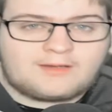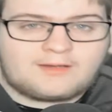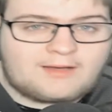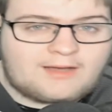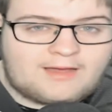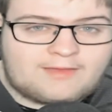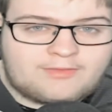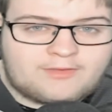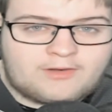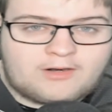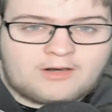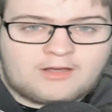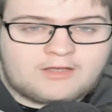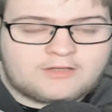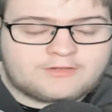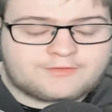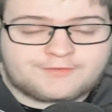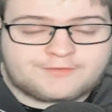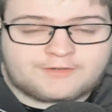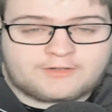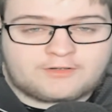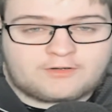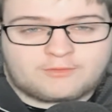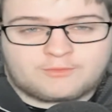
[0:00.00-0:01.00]
And the
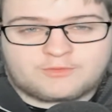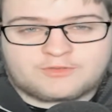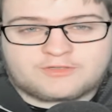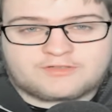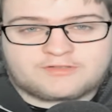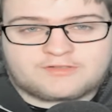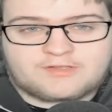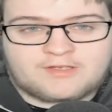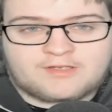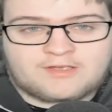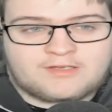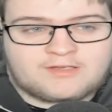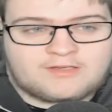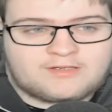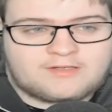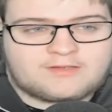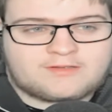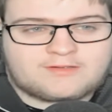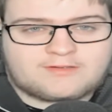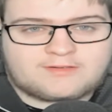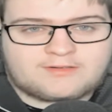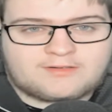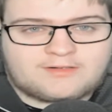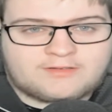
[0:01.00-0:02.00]
last thing I would say
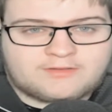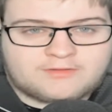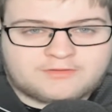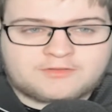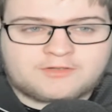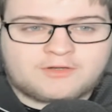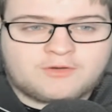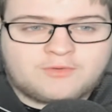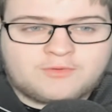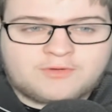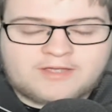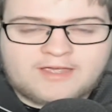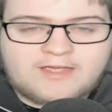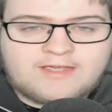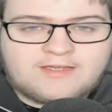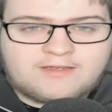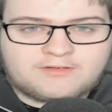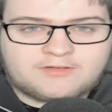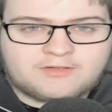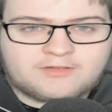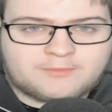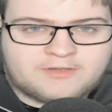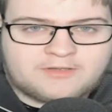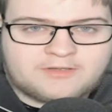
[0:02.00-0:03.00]
is it's okay
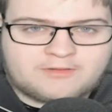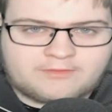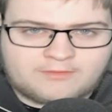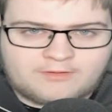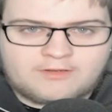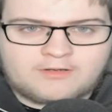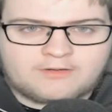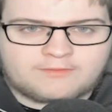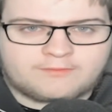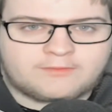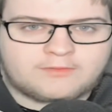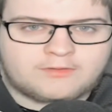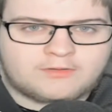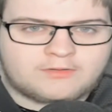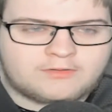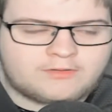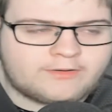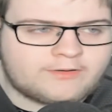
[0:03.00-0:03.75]
to be nervous.